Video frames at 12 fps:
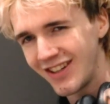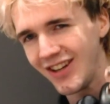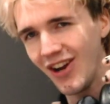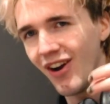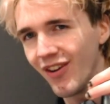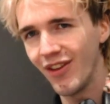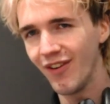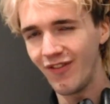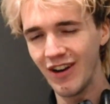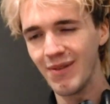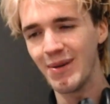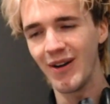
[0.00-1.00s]
cut the
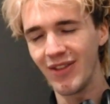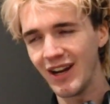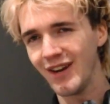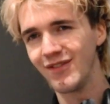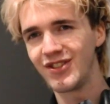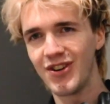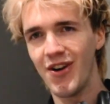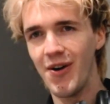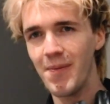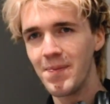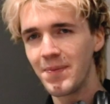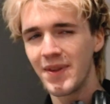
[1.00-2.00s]
film out that I've
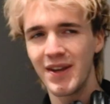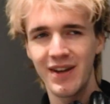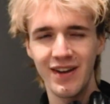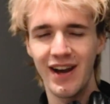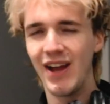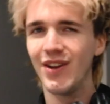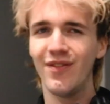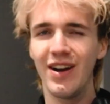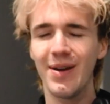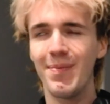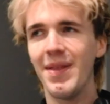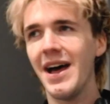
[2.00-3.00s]
shot, and
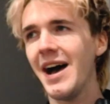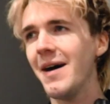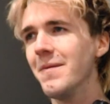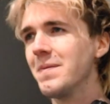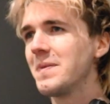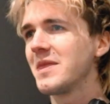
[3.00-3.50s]
develop that,